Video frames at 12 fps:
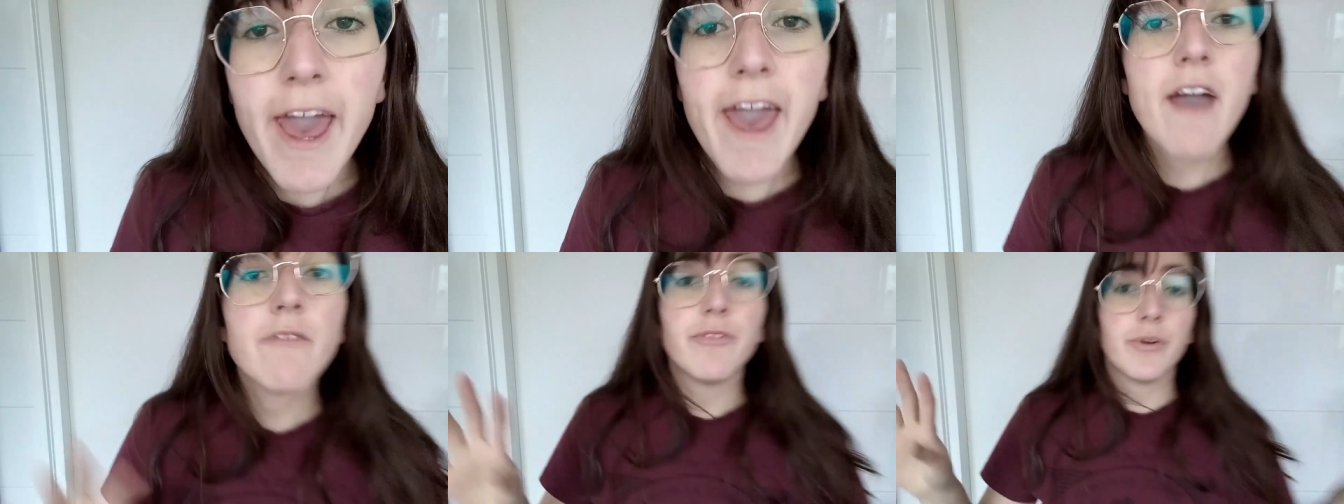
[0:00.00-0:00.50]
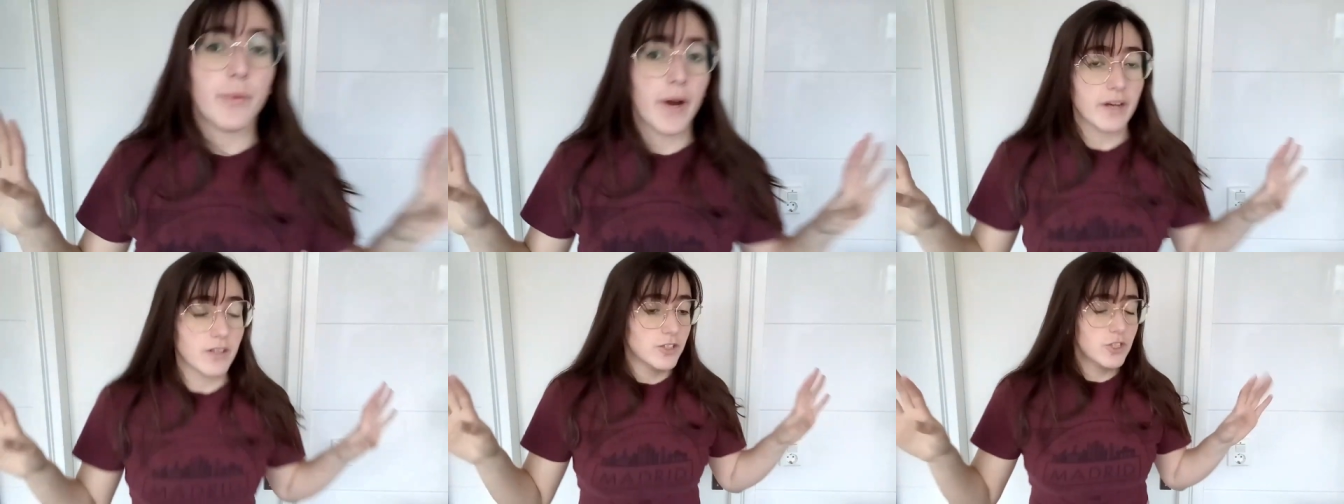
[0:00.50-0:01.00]

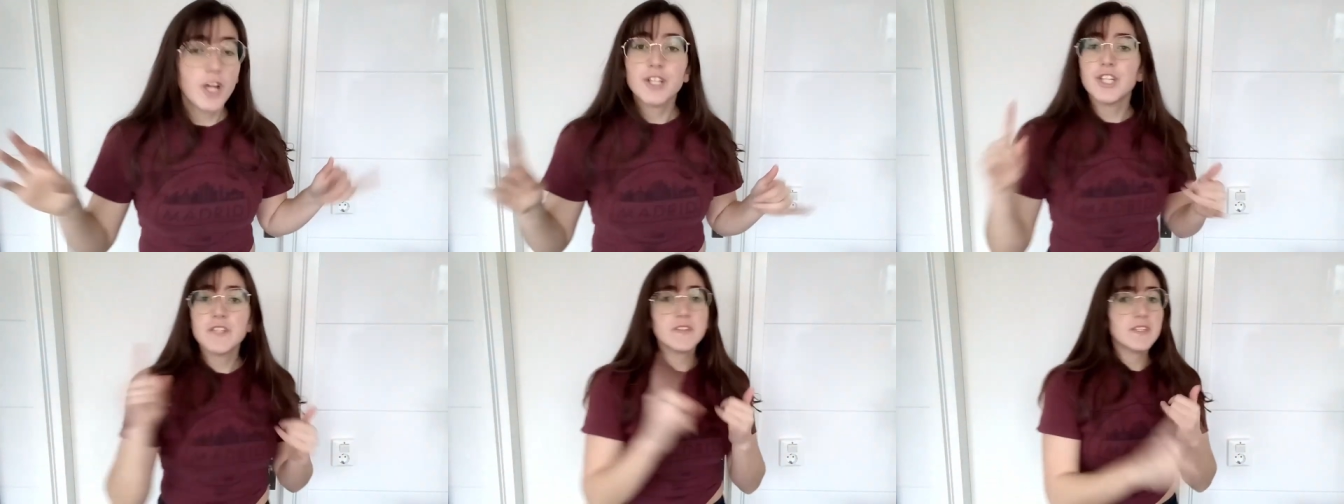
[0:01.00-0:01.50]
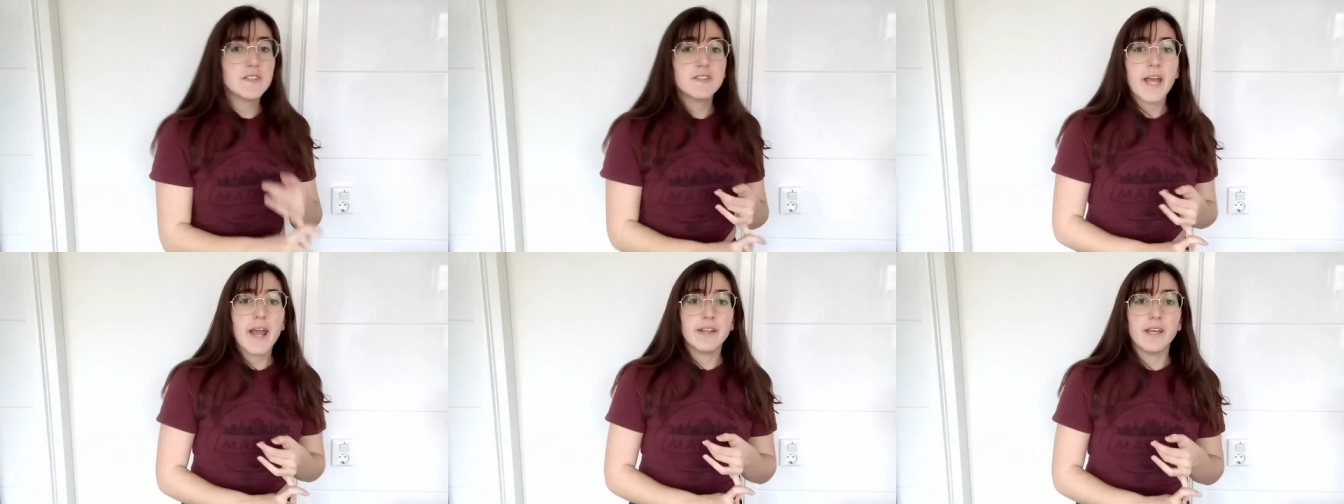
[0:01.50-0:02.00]
Everywhere, not just in the
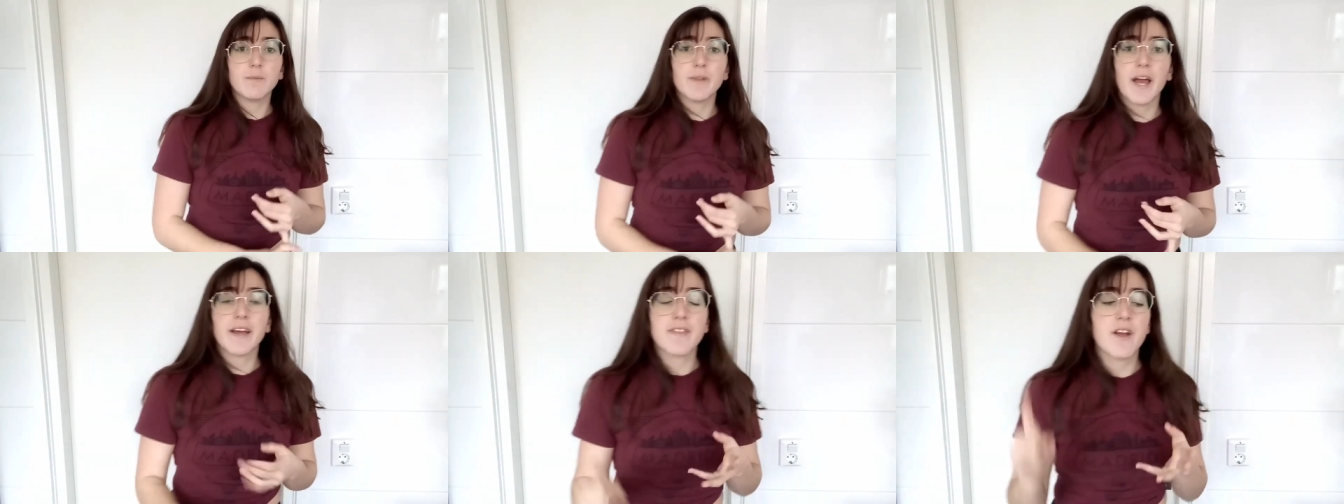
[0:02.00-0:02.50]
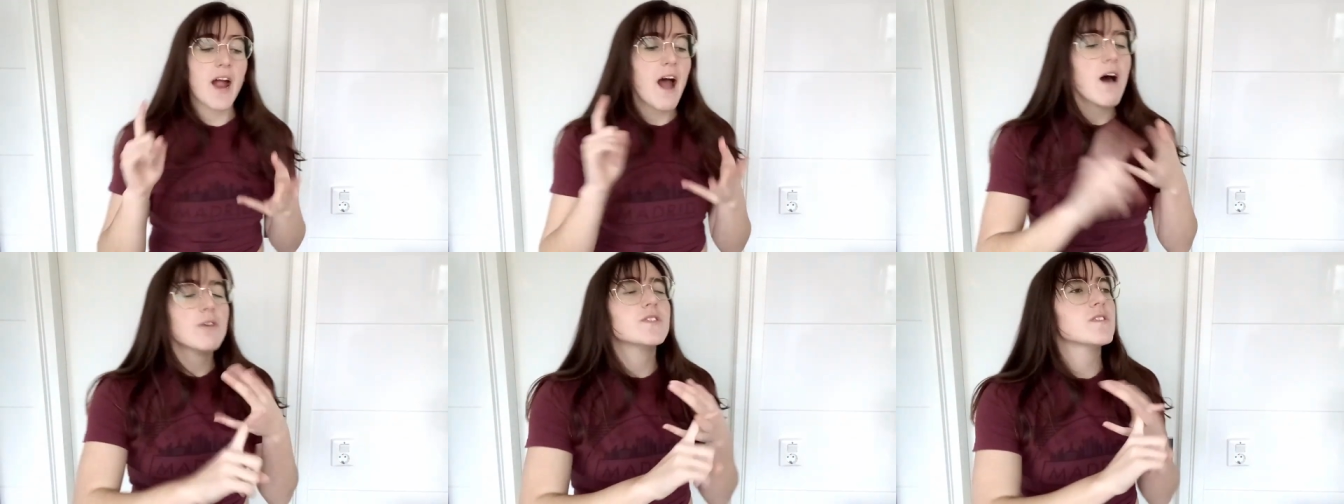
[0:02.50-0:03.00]
stadium, like their
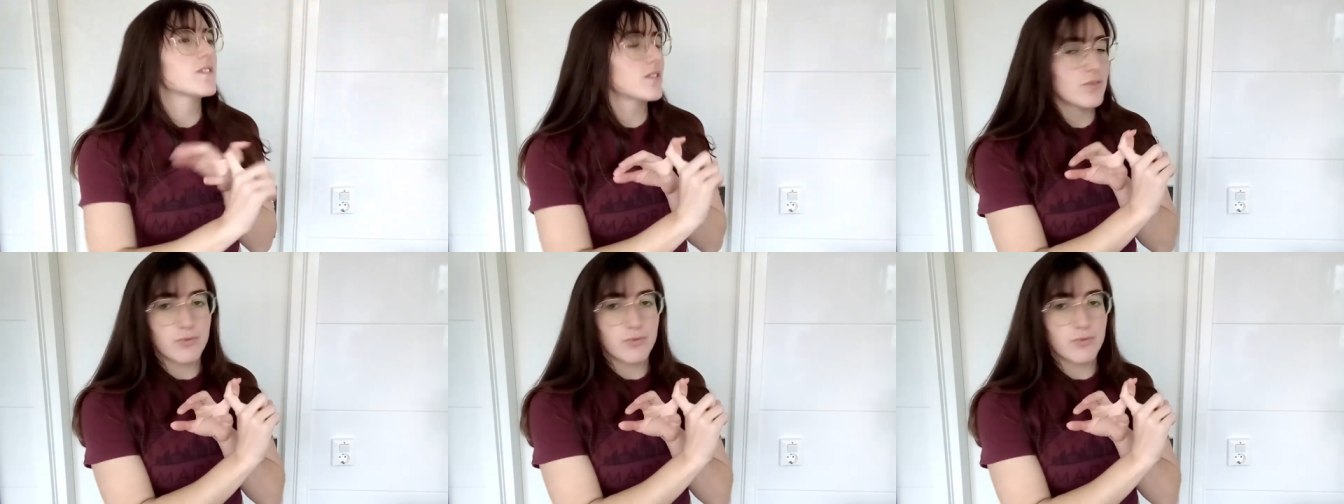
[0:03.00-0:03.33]
houses turn